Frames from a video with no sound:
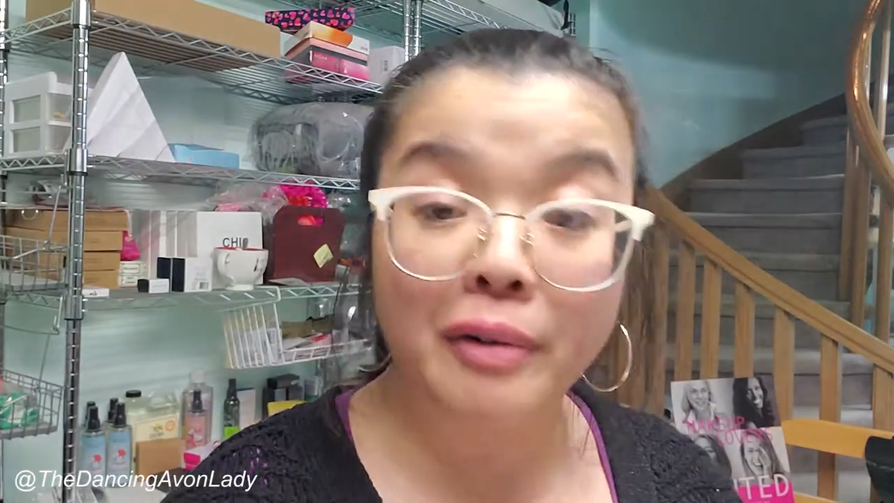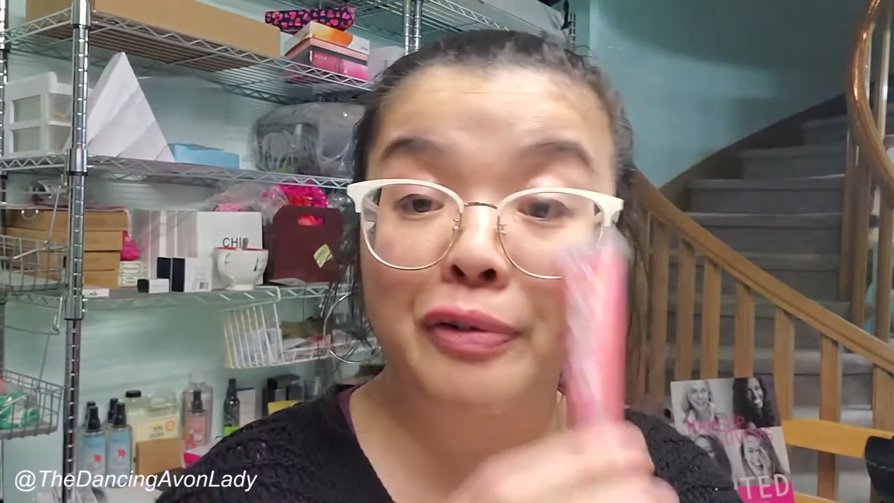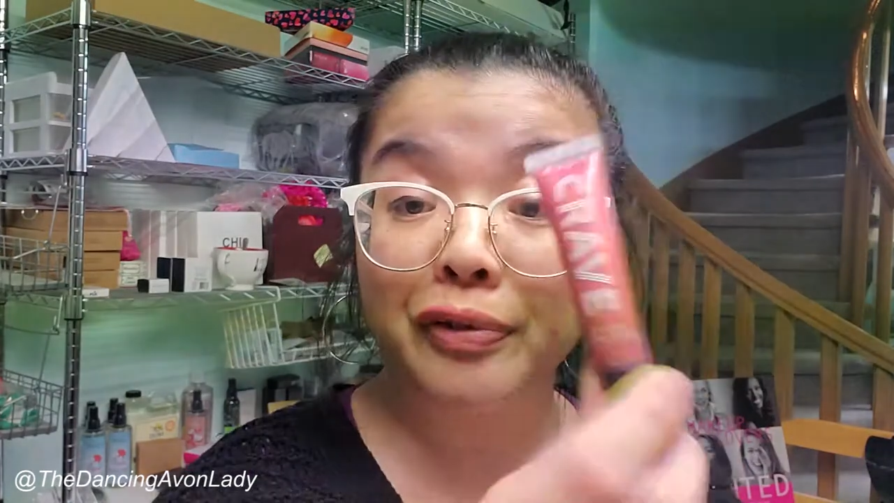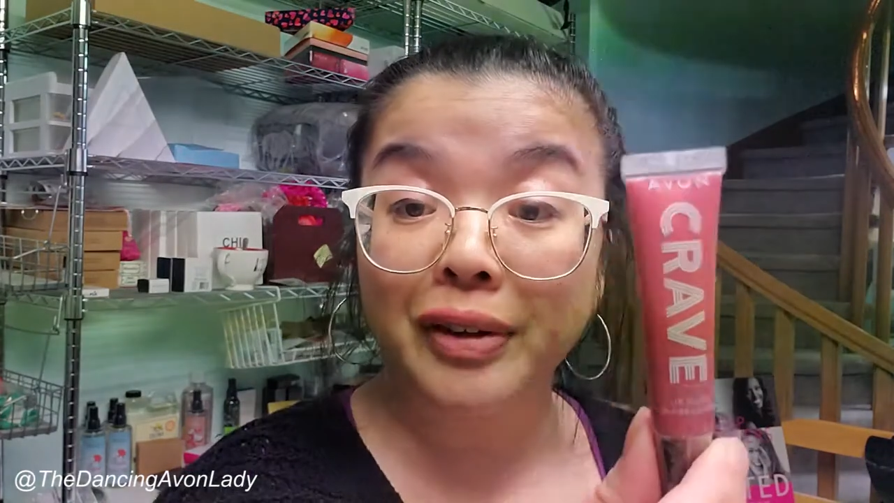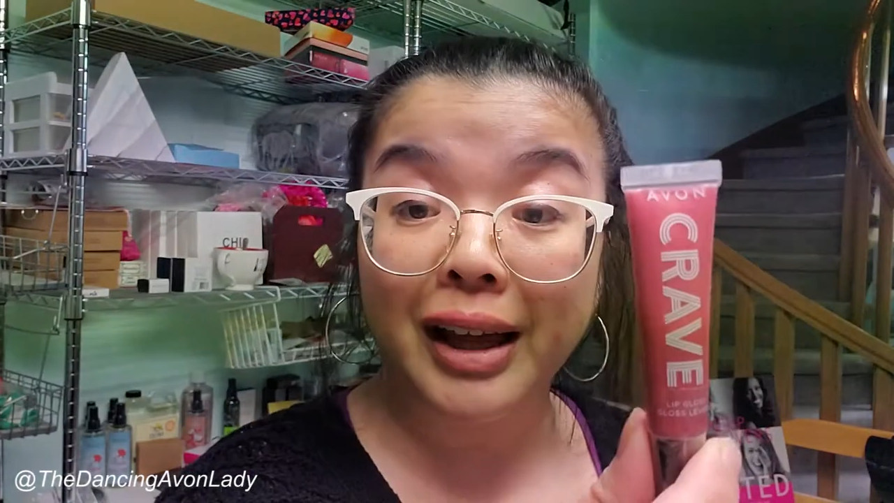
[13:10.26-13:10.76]

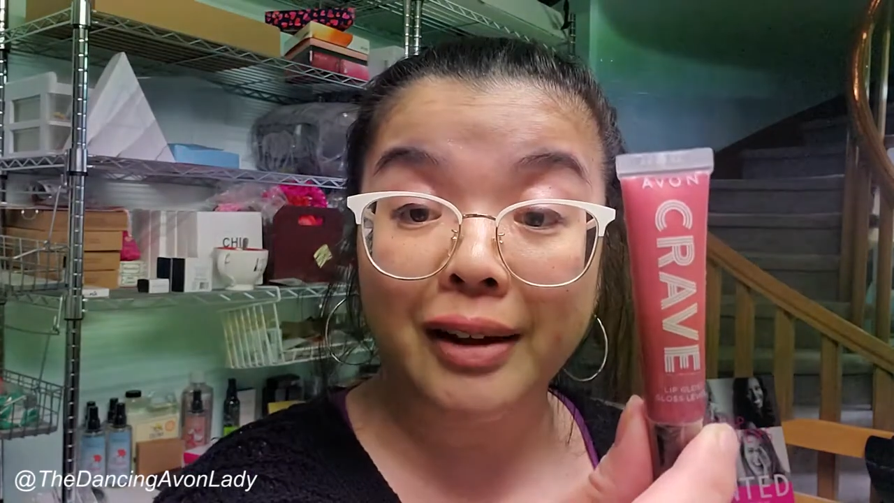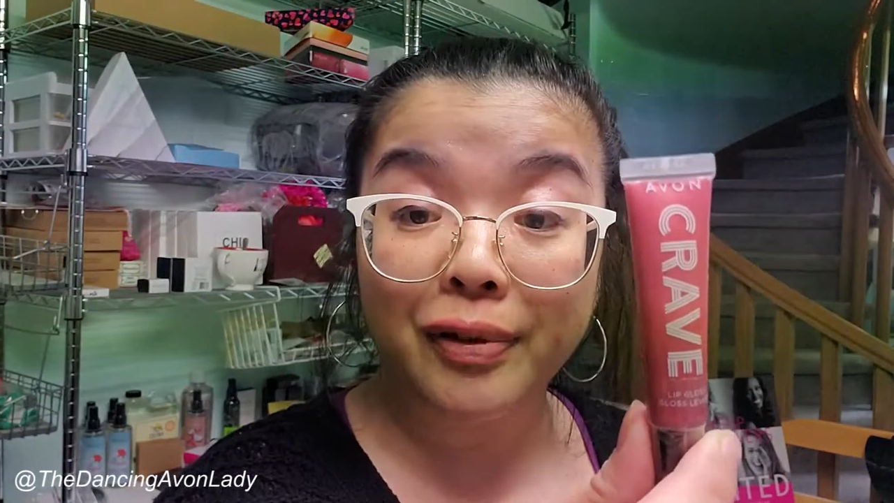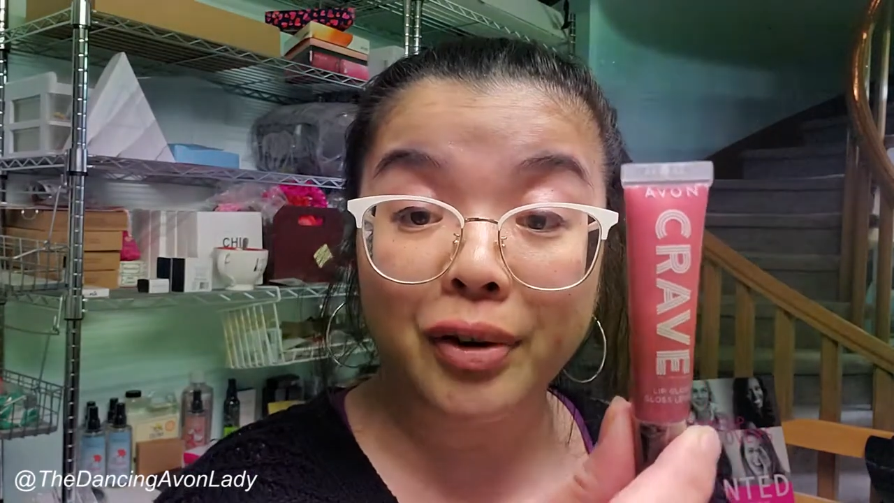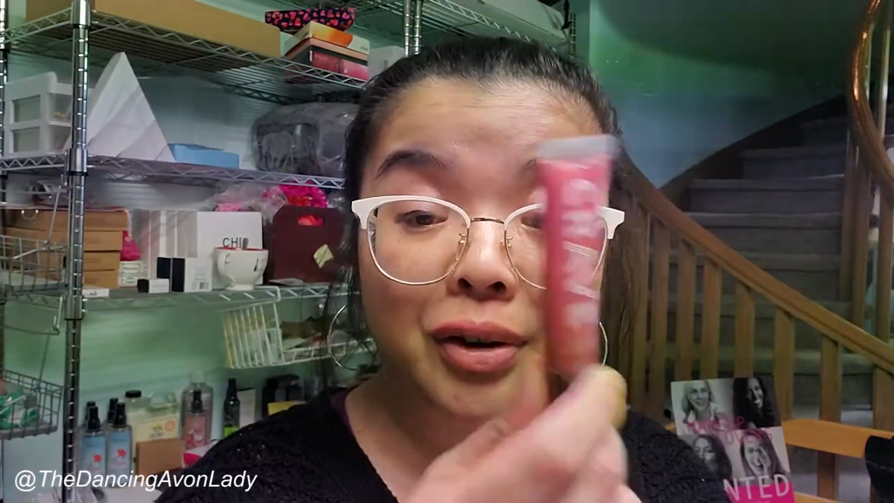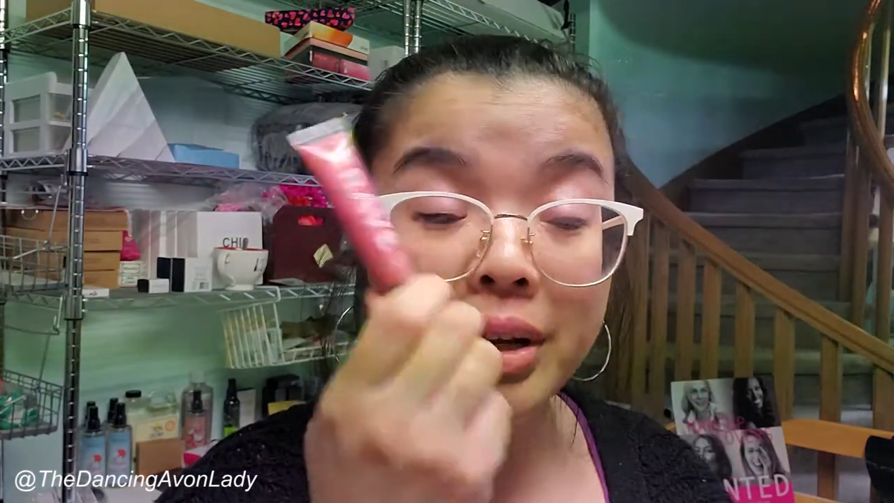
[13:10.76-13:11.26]

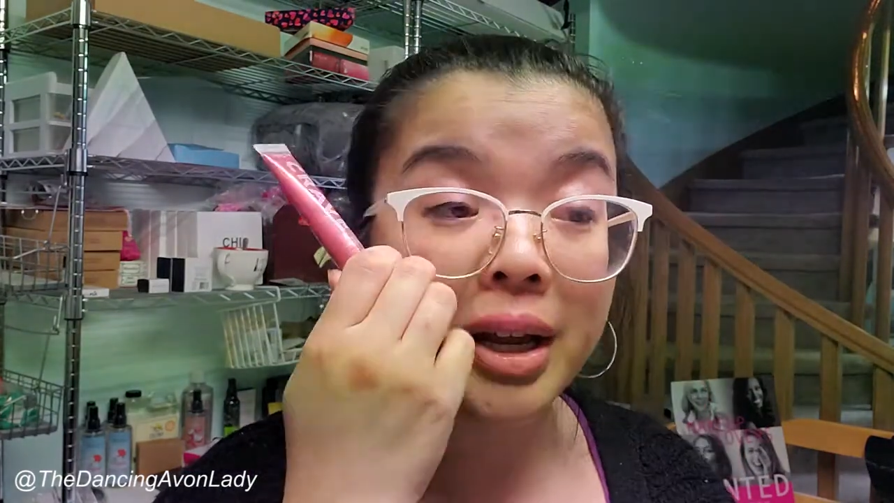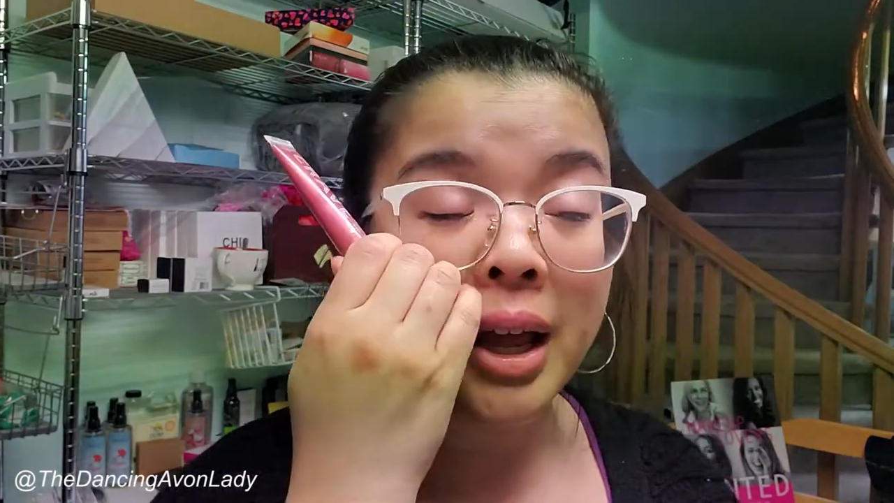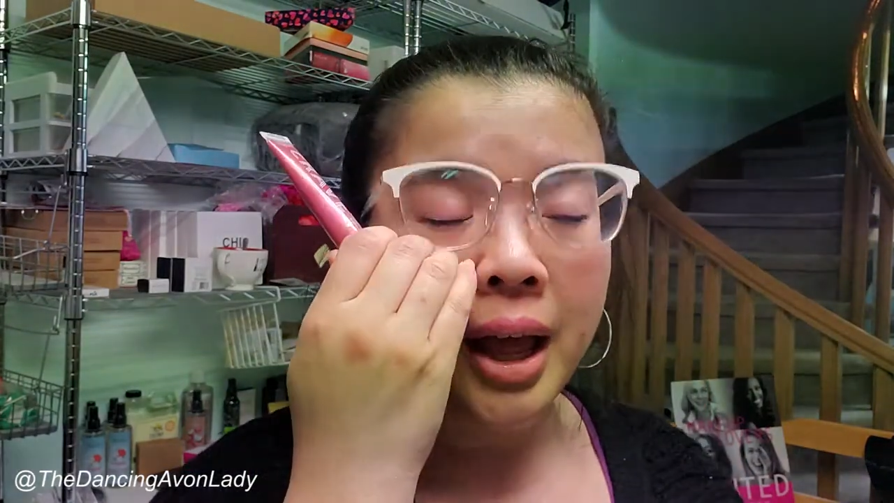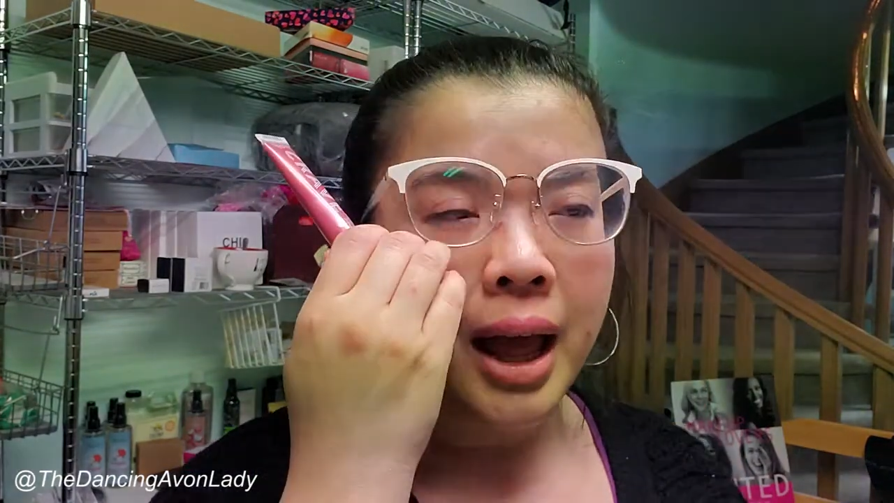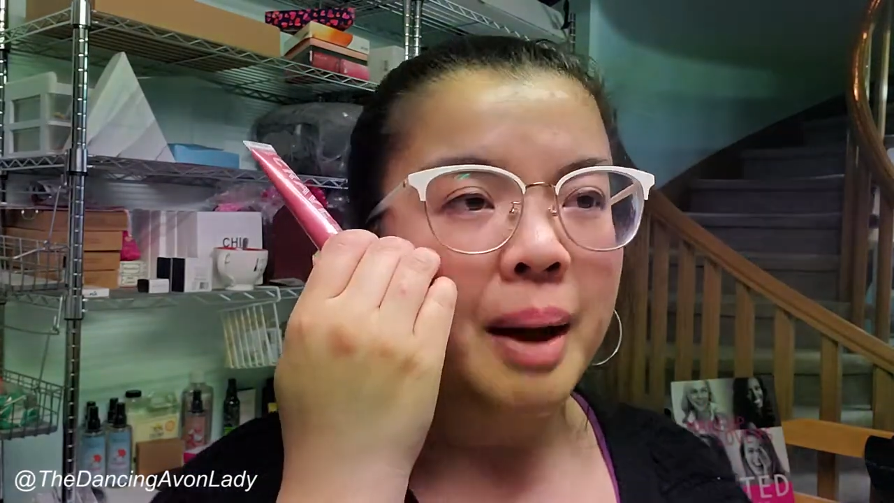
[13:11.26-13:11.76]
flavored,
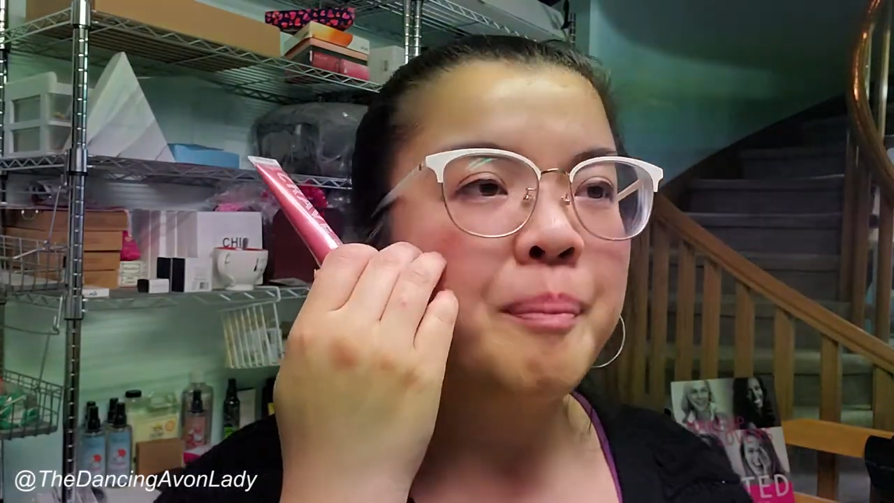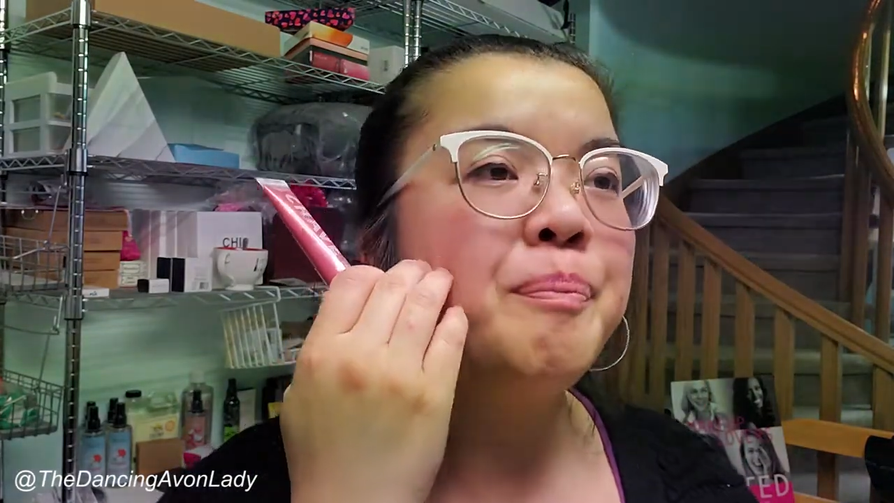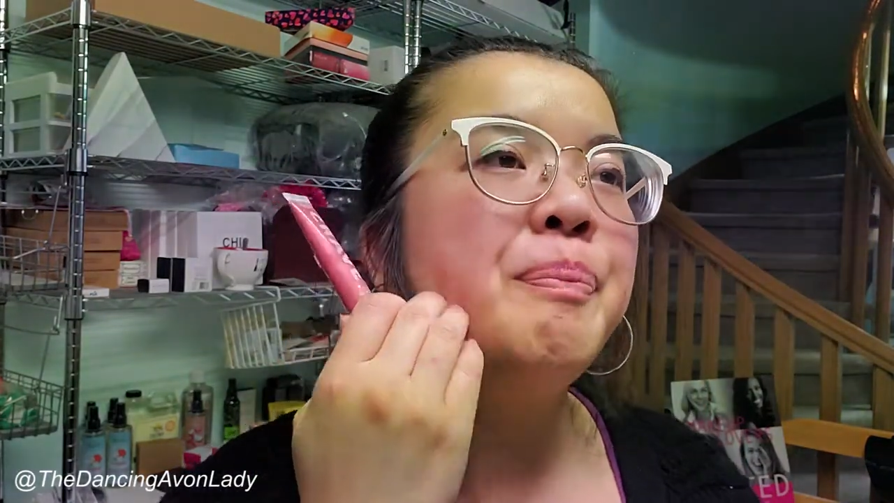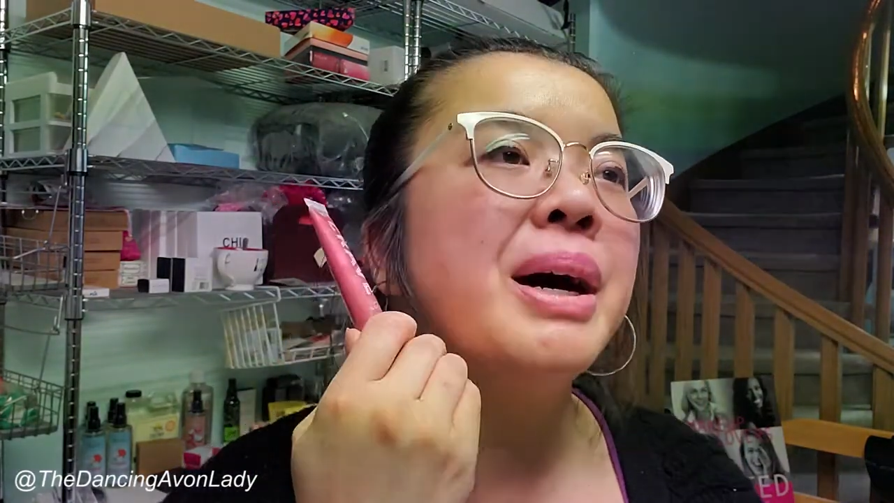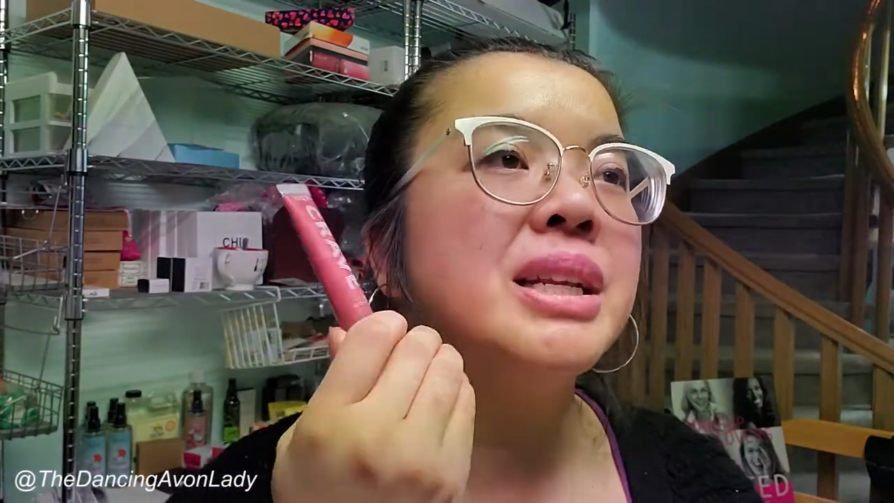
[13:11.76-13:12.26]

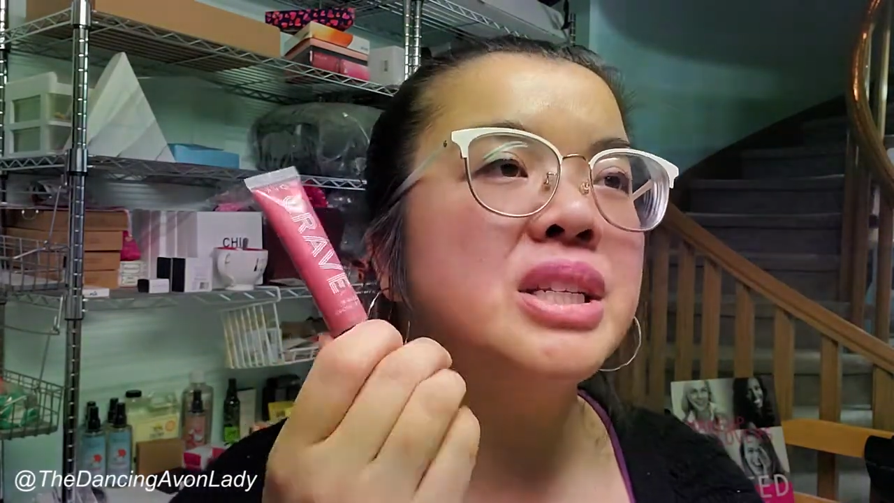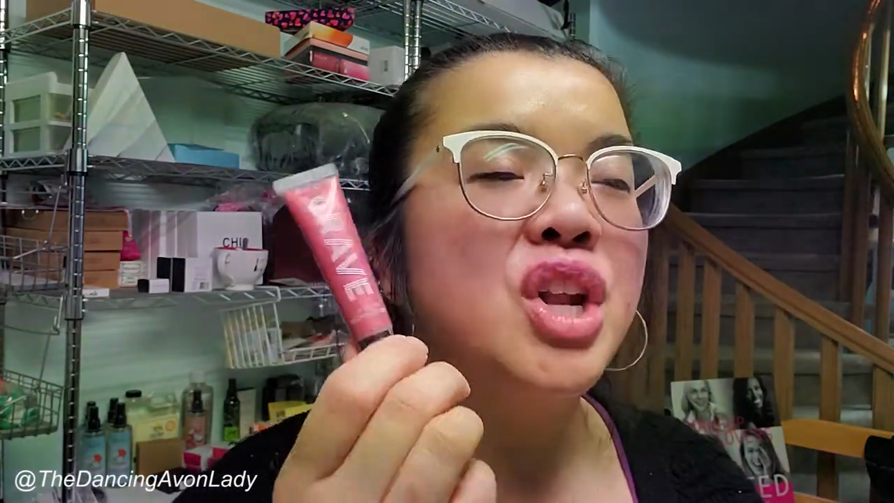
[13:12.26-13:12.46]
but